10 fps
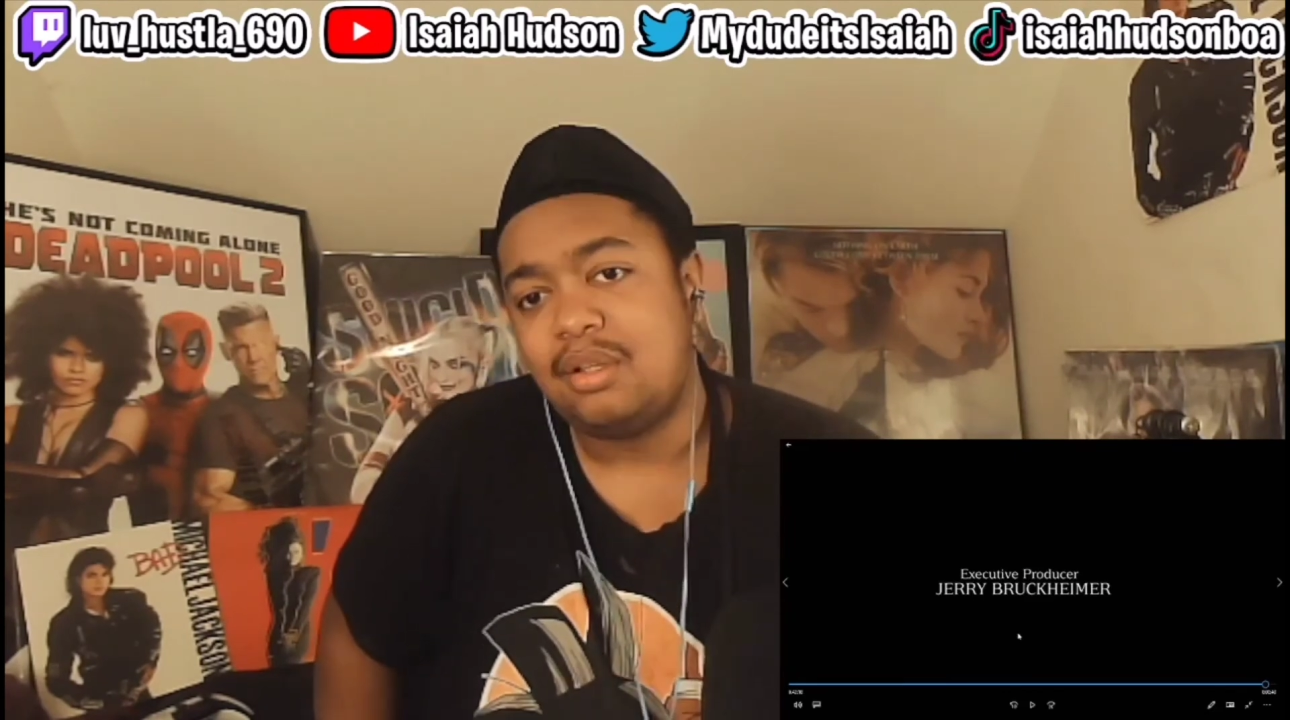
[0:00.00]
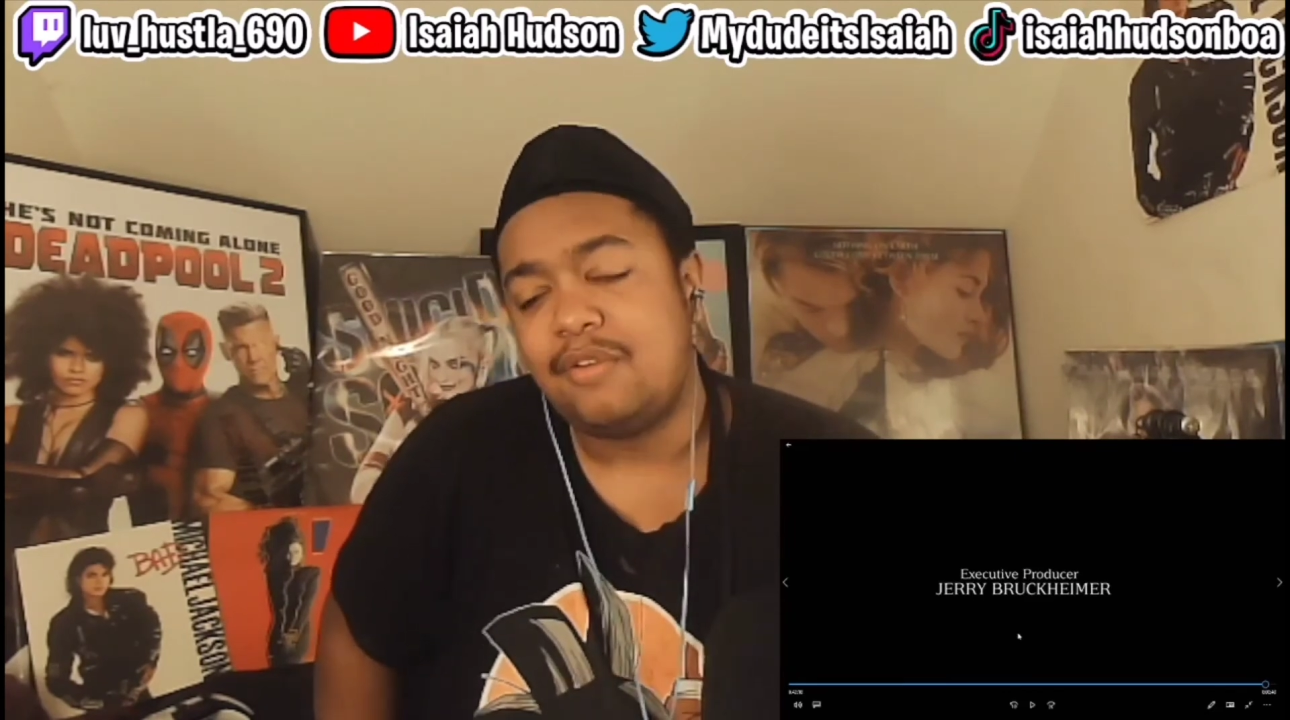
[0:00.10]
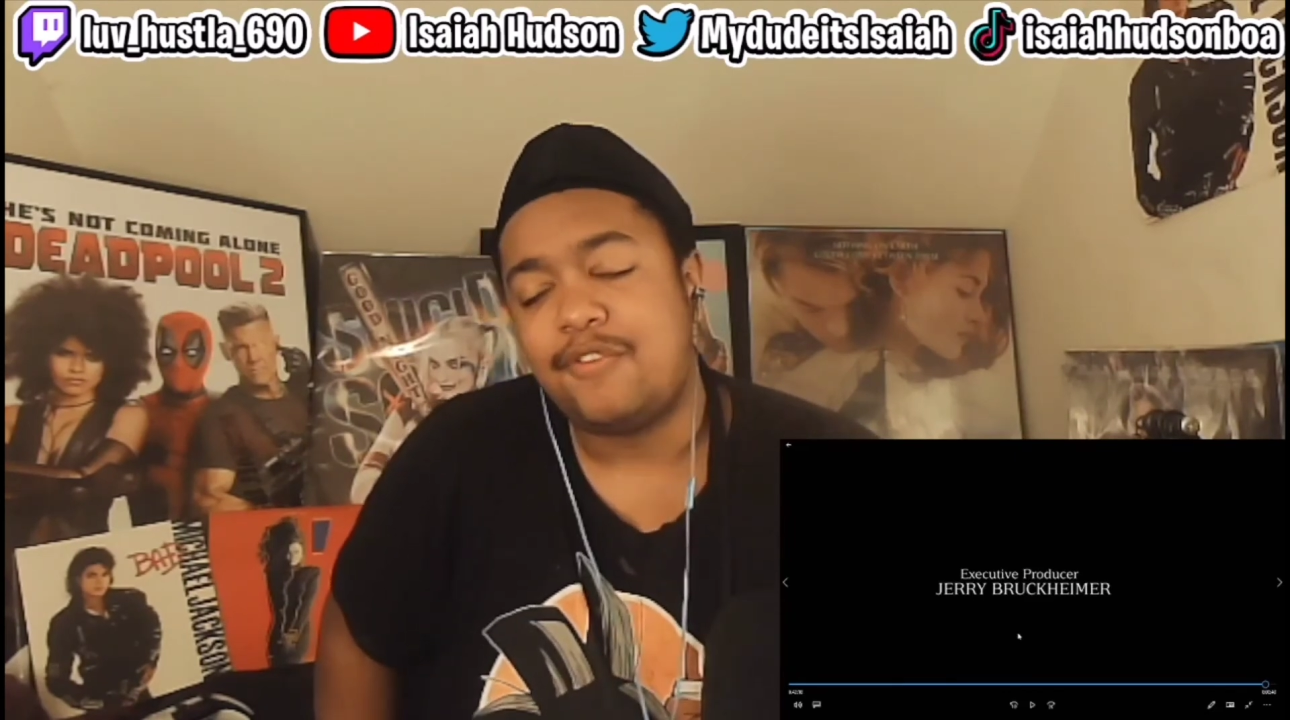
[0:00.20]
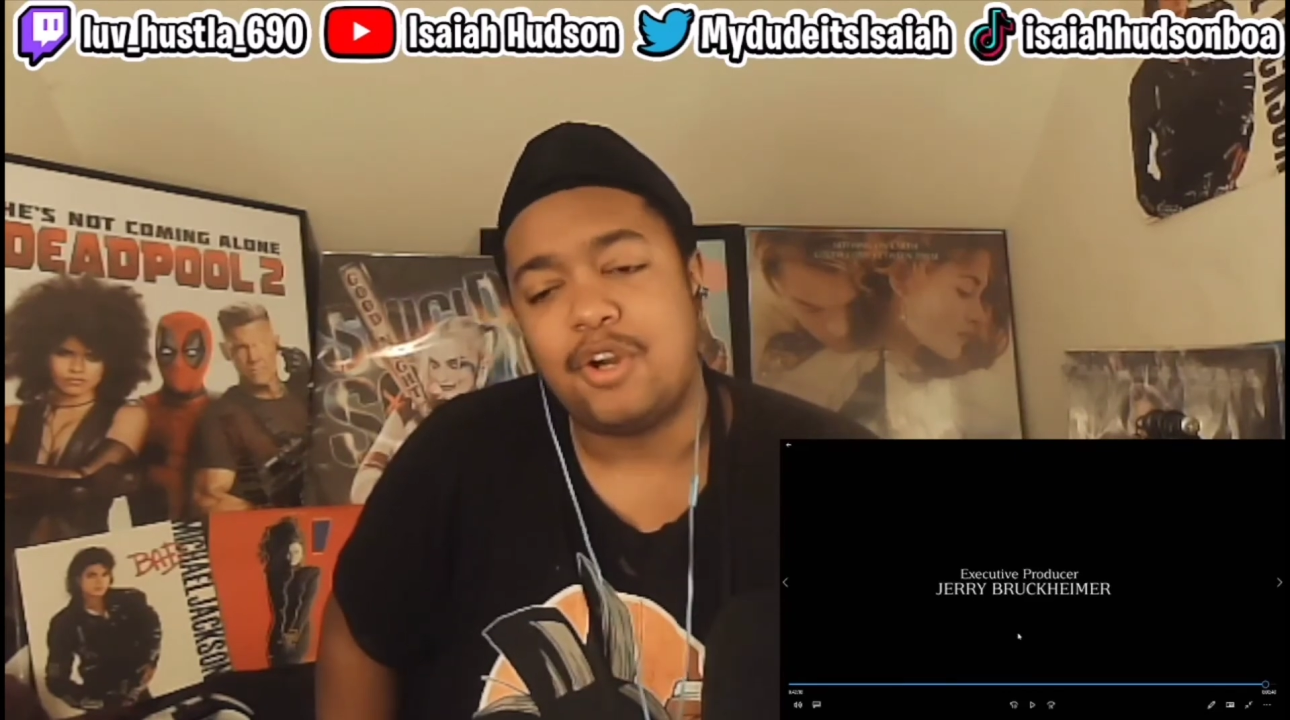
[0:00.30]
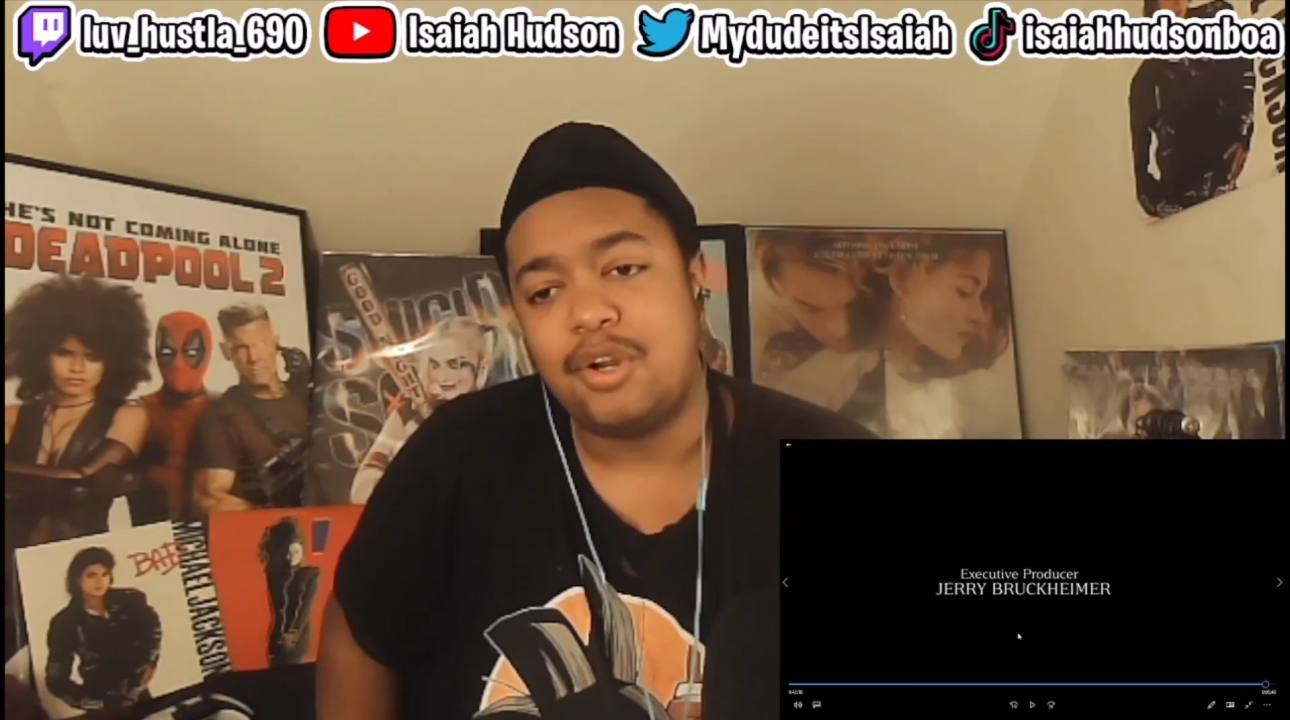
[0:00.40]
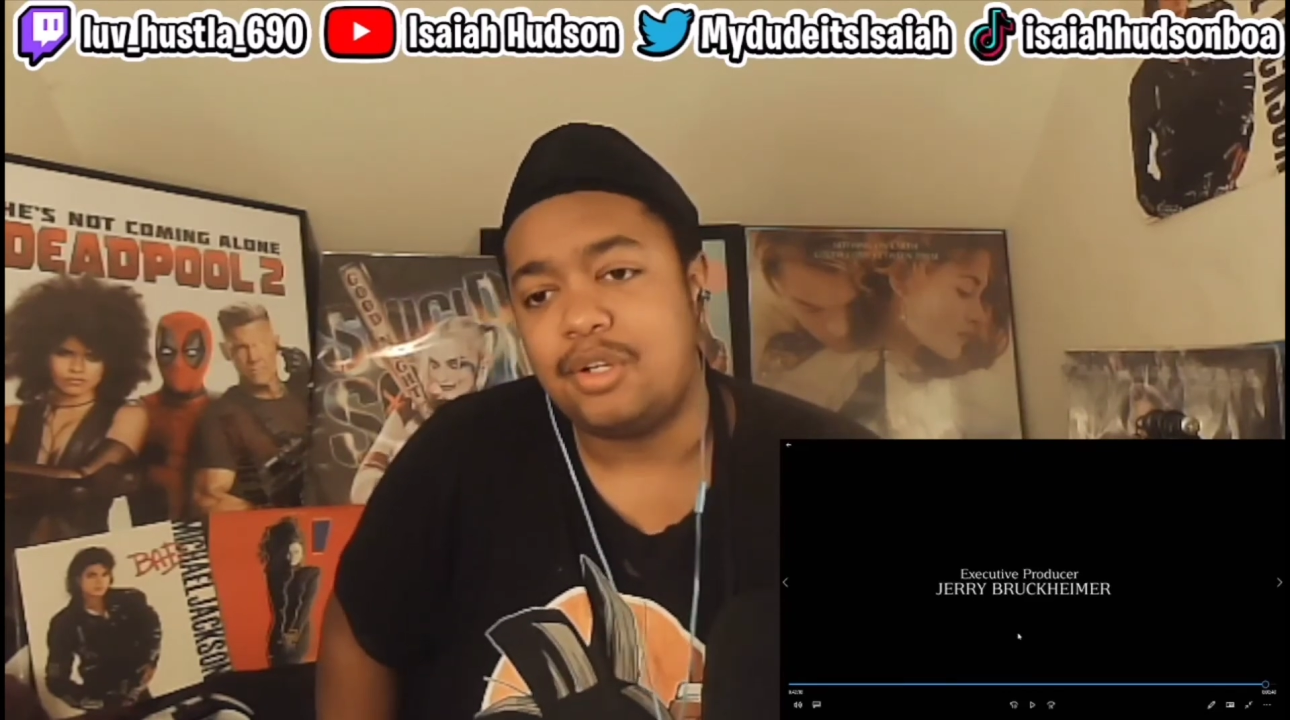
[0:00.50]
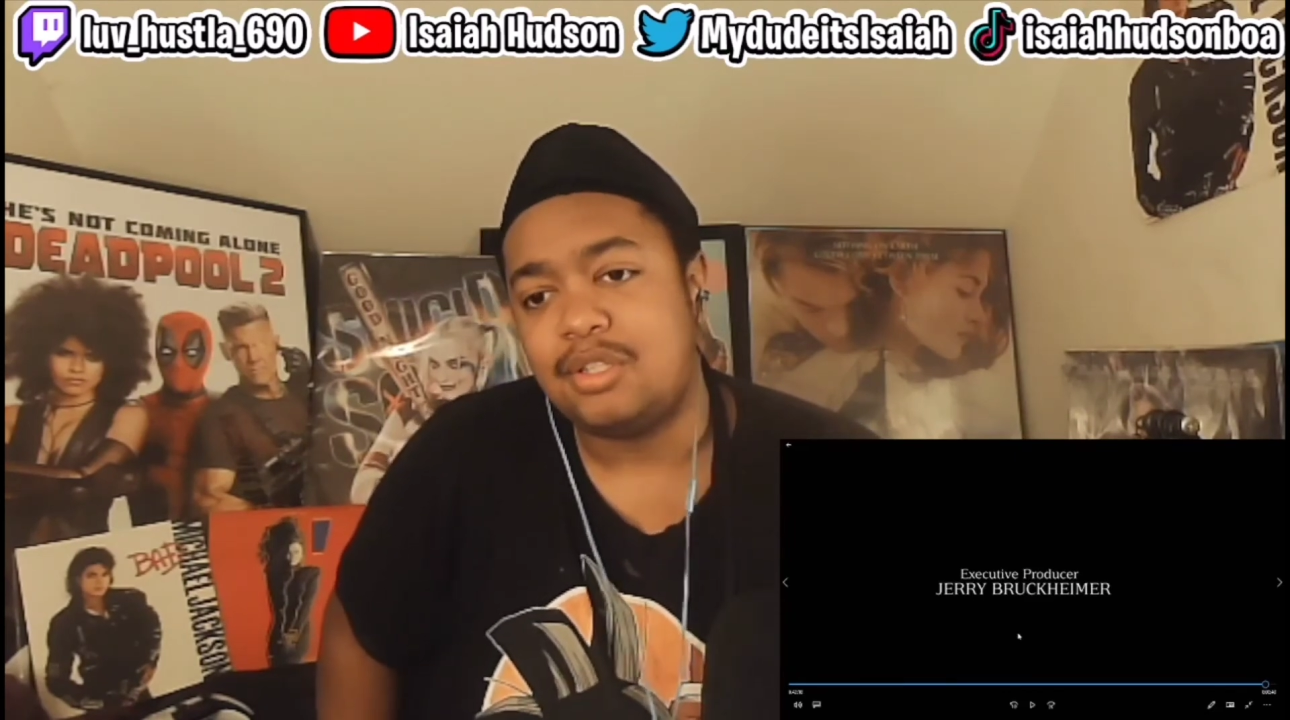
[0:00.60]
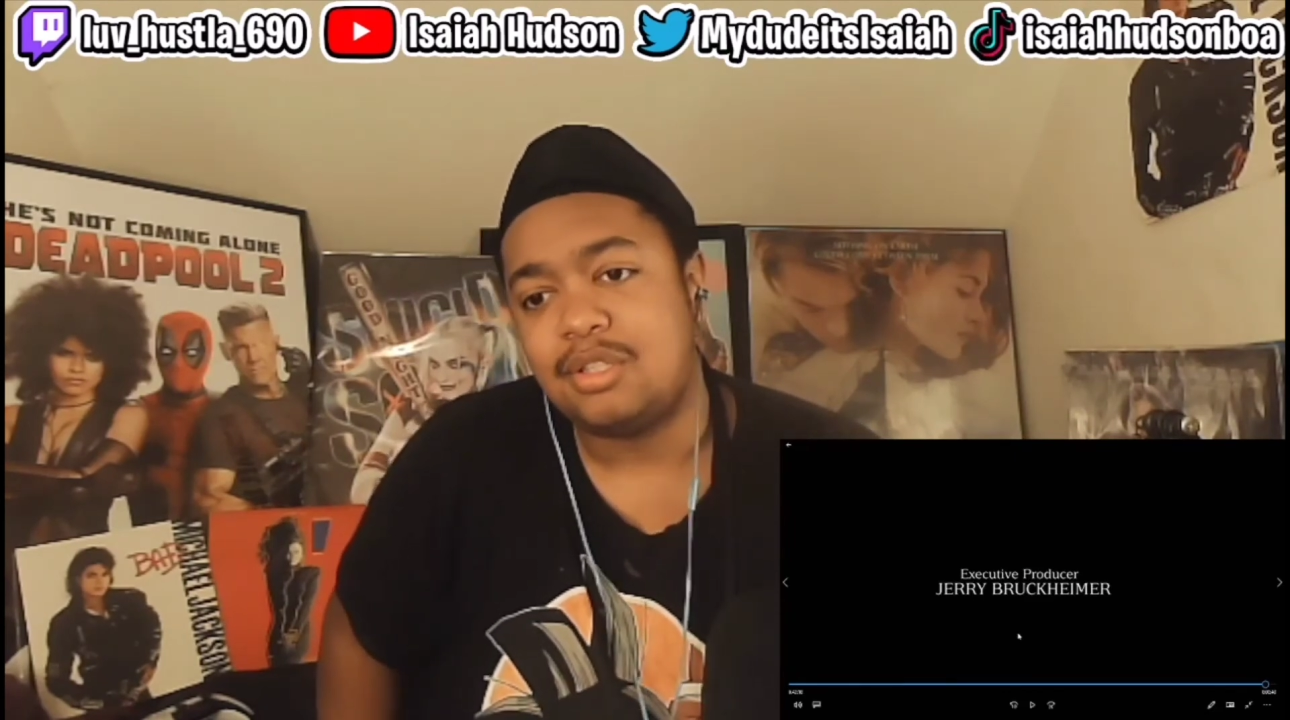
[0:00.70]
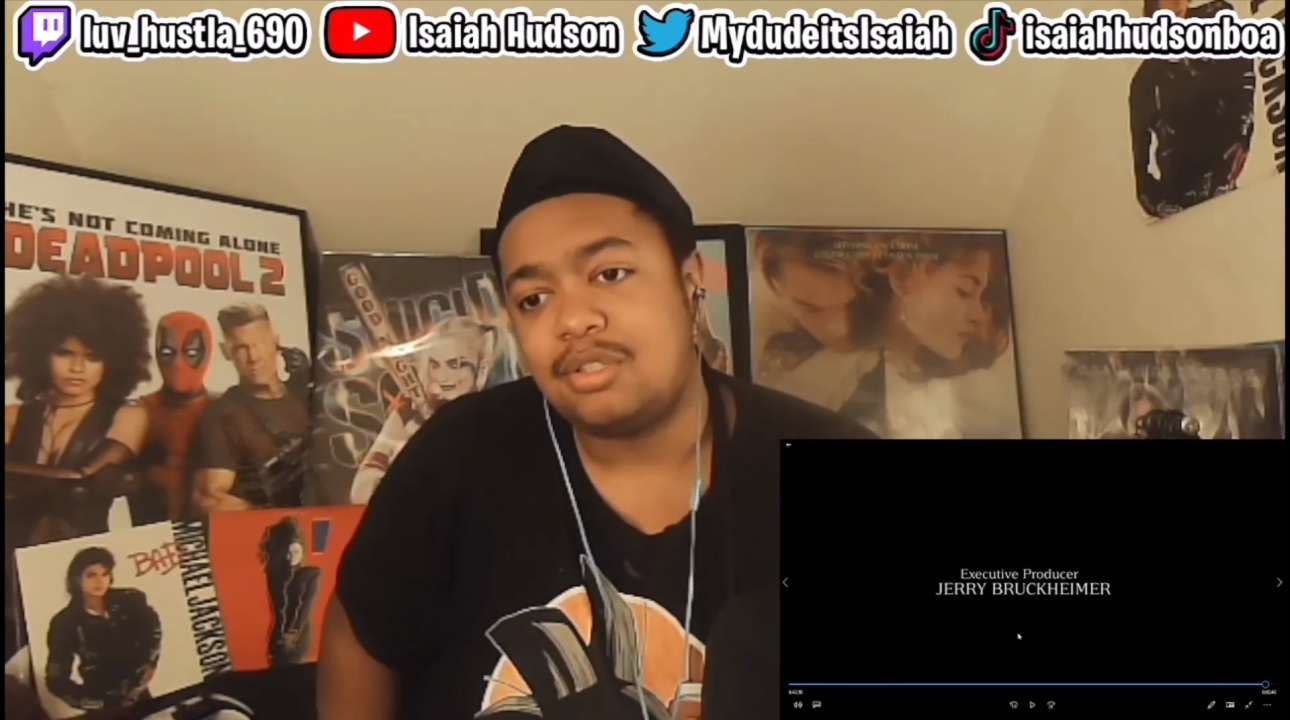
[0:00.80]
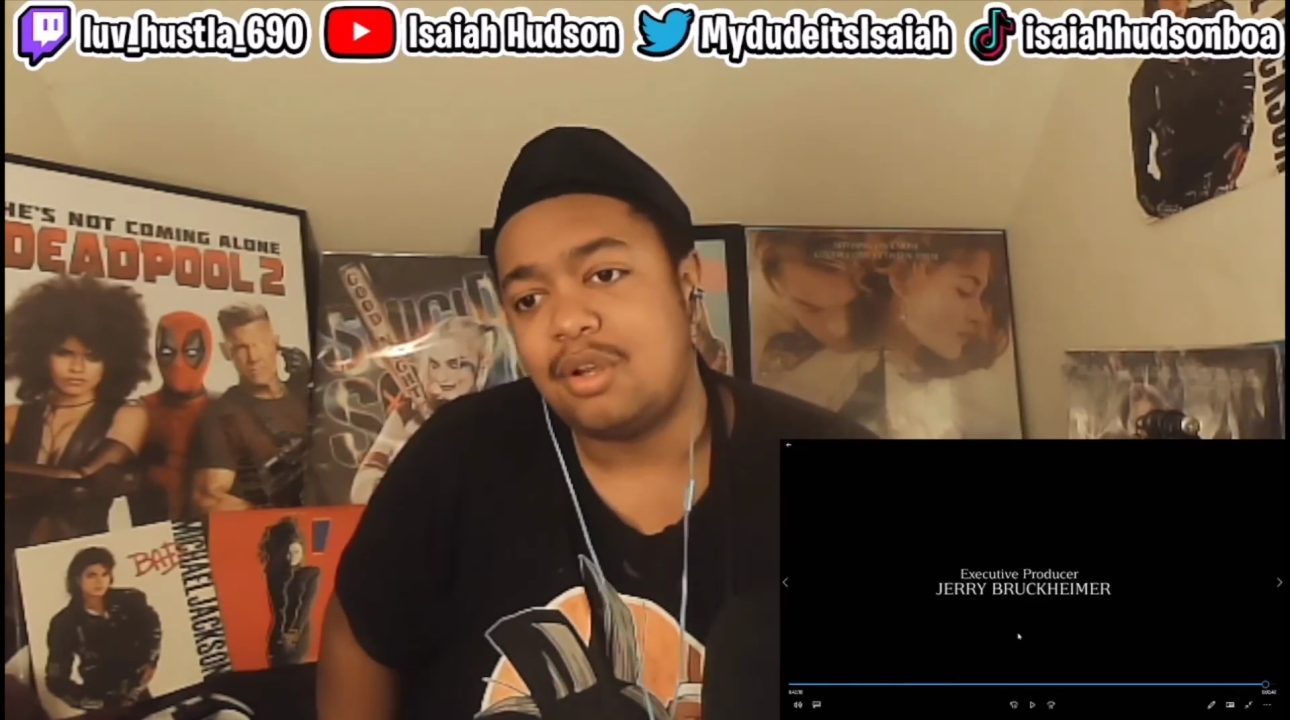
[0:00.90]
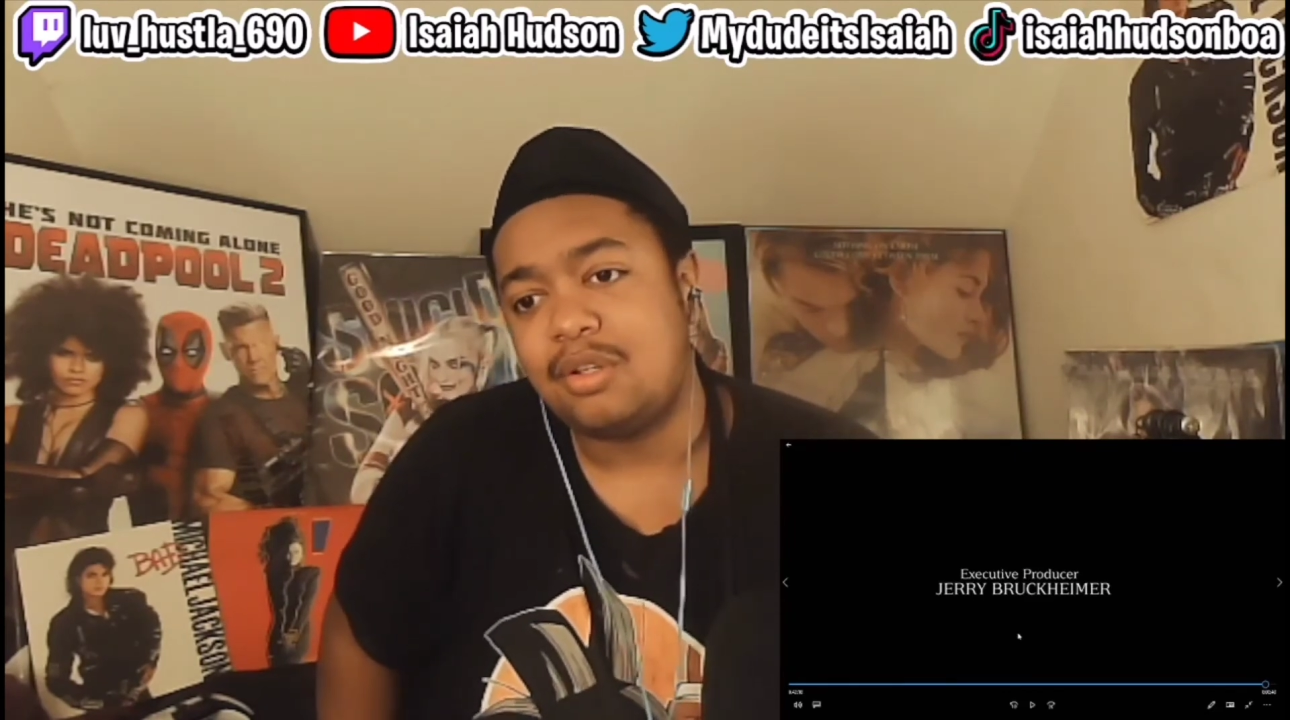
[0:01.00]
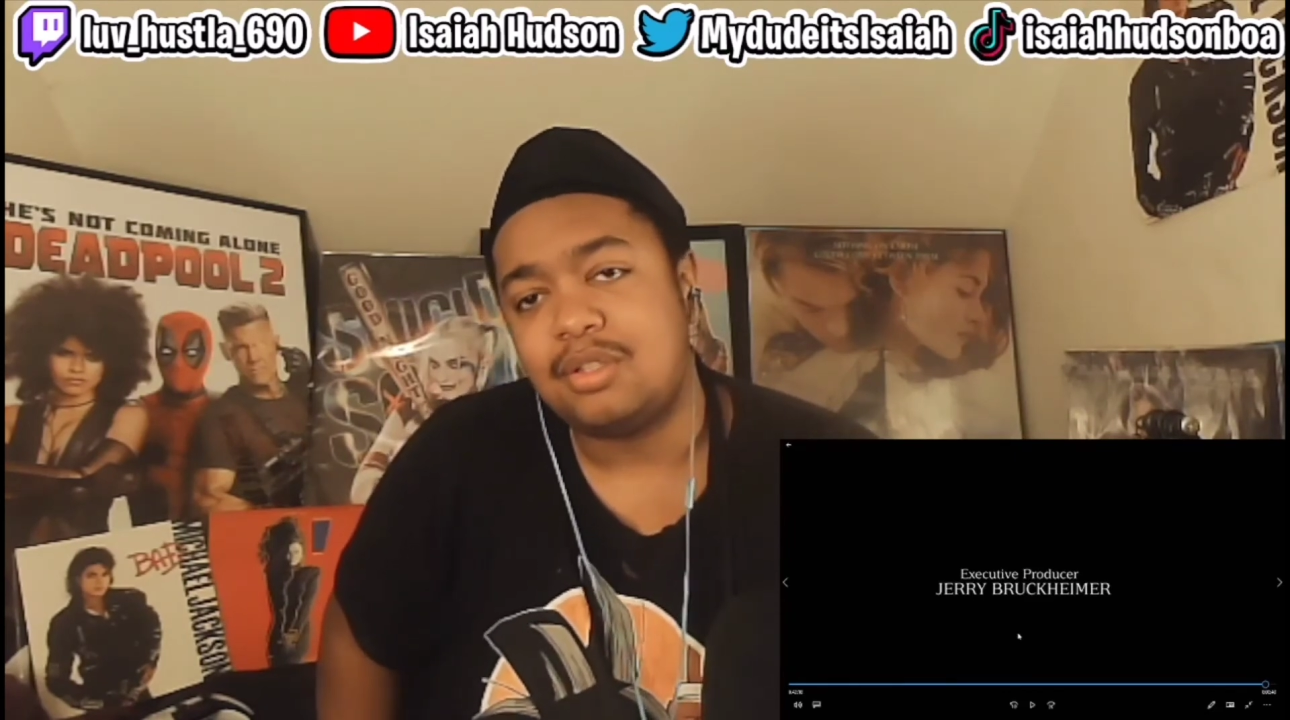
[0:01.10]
for her to just turn it